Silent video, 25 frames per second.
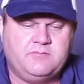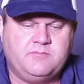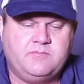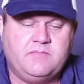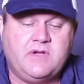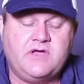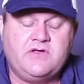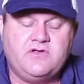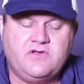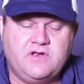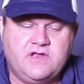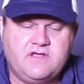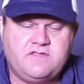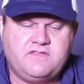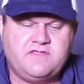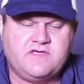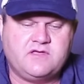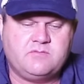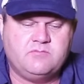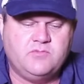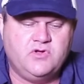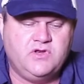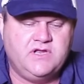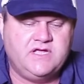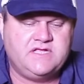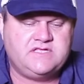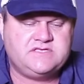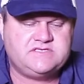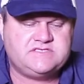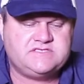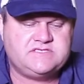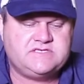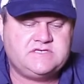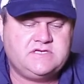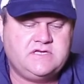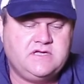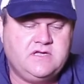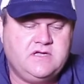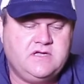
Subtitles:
monolithic bullets